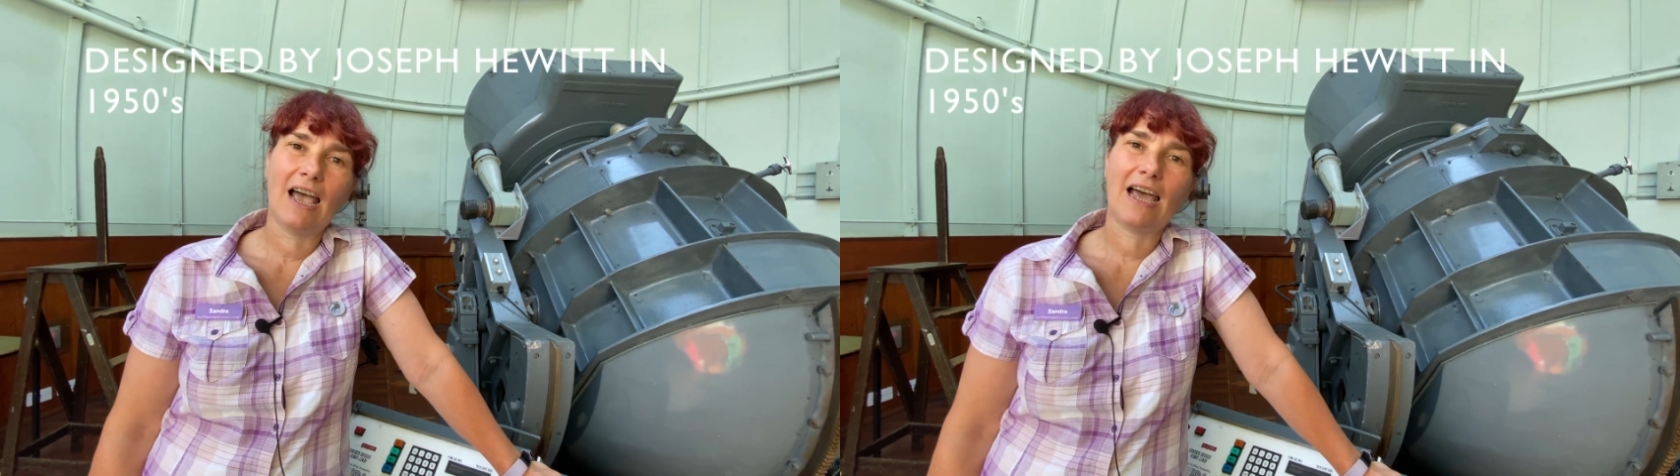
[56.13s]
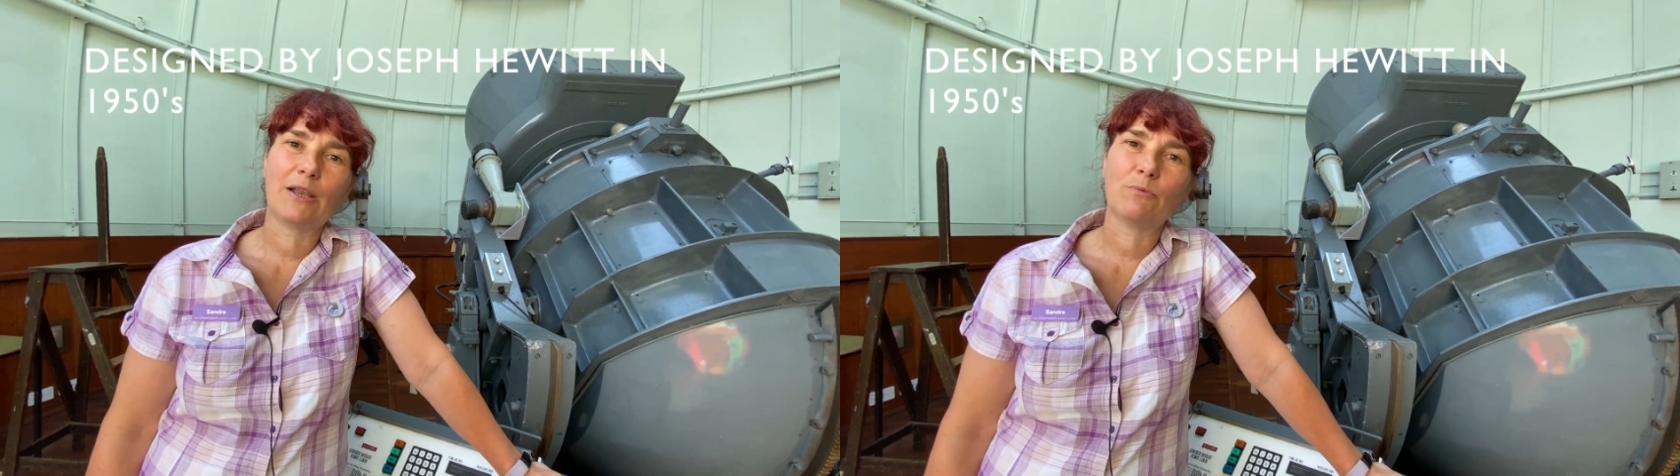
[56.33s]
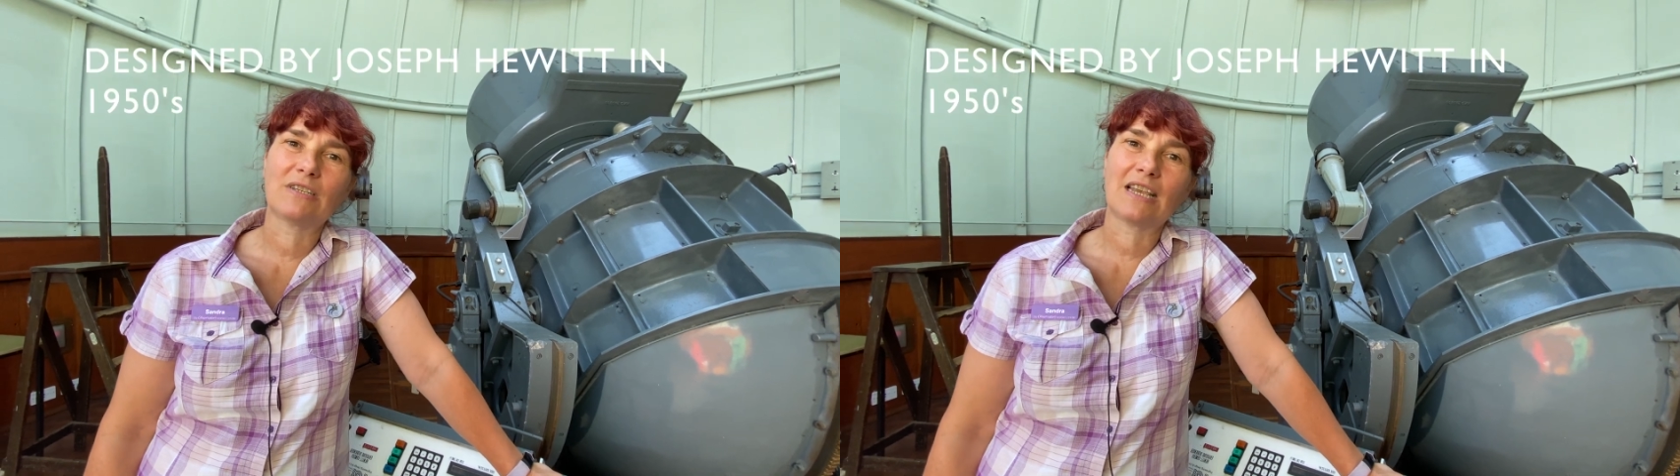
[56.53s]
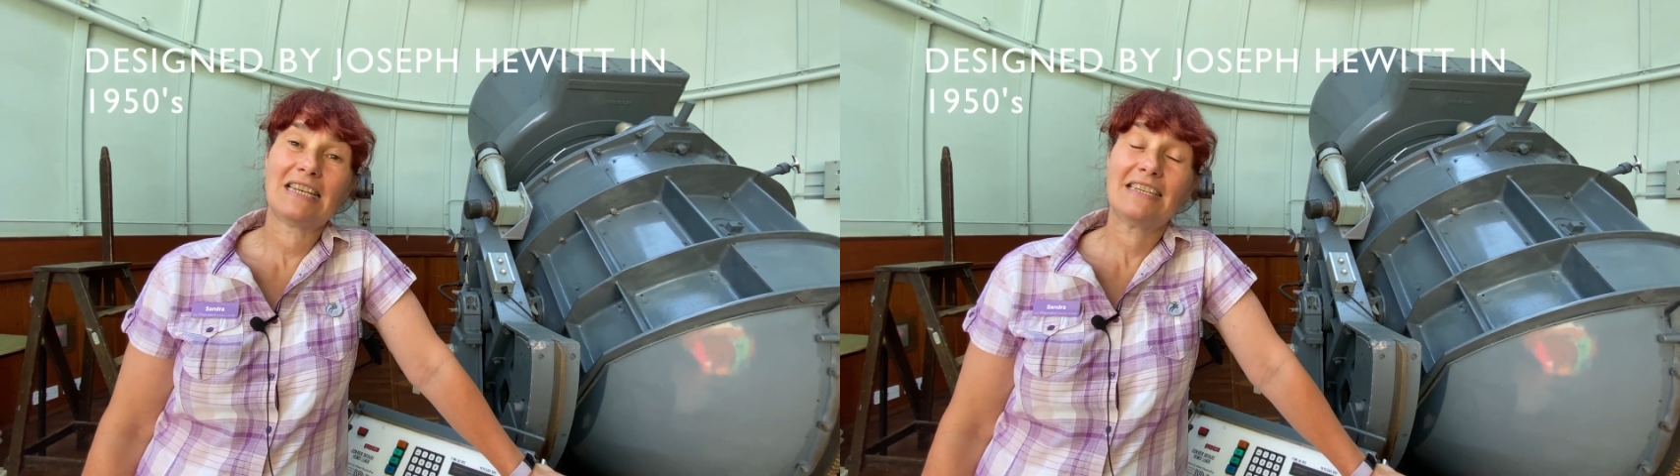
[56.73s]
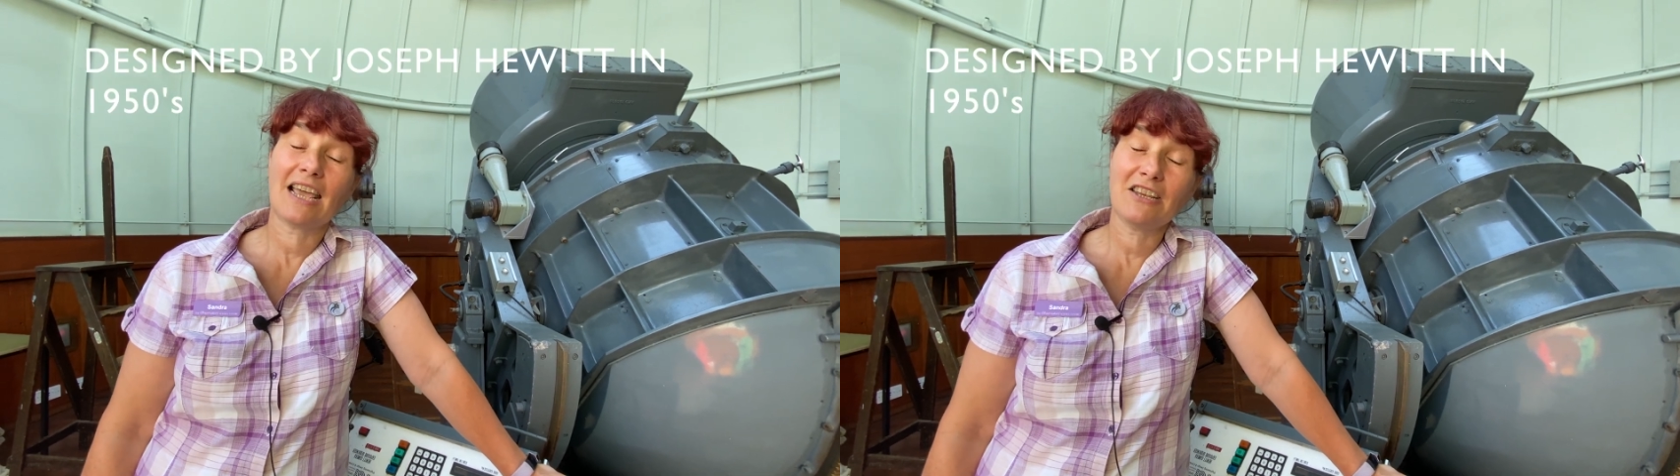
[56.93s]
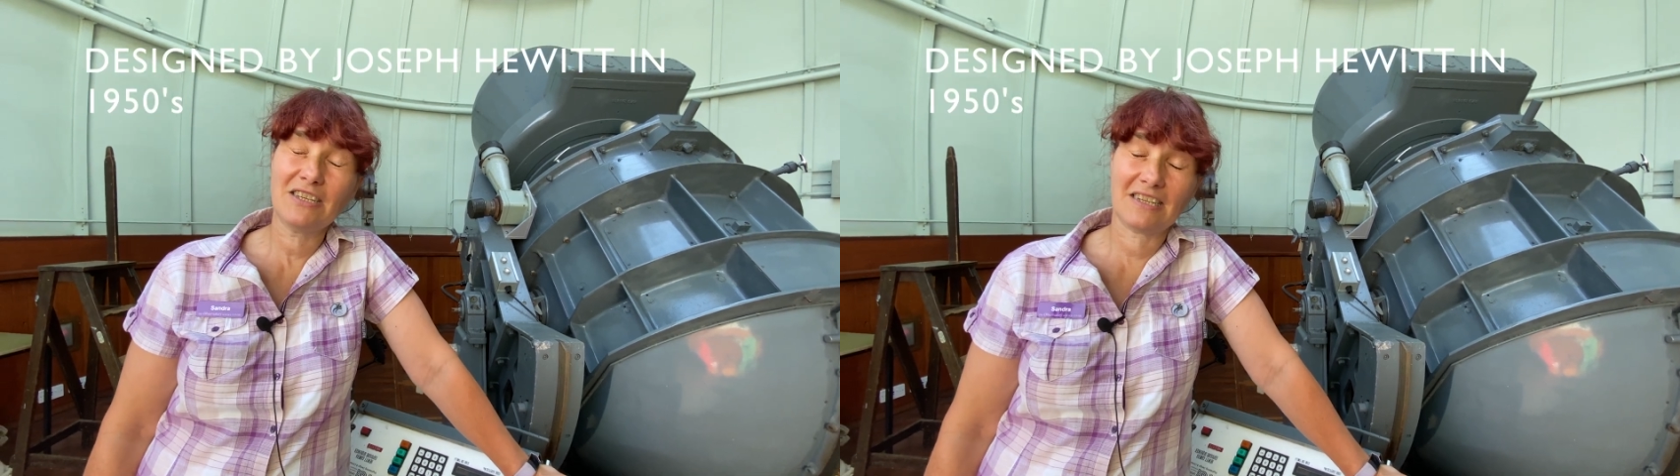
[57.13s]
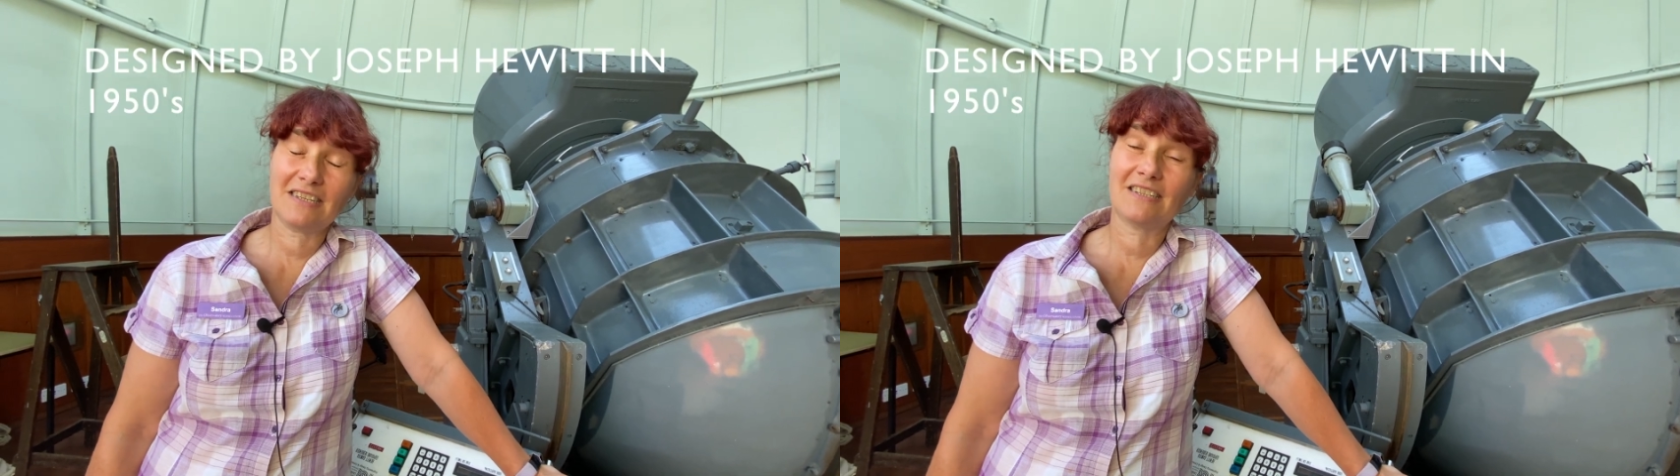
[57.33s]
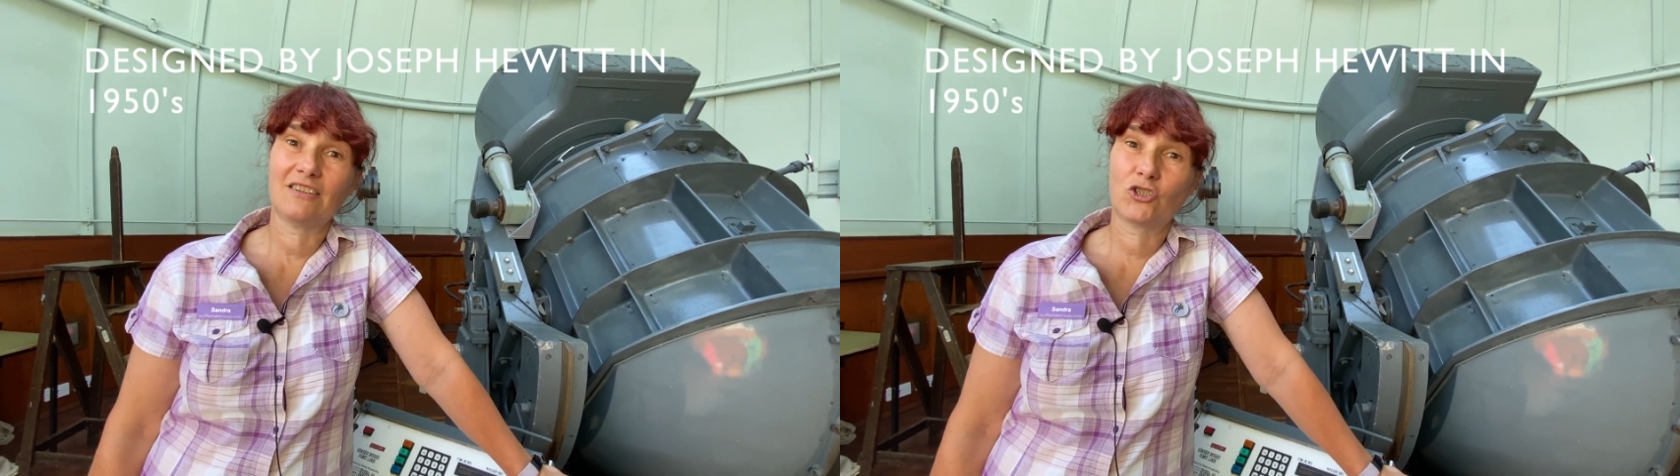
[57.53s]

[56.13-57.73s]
and it was intended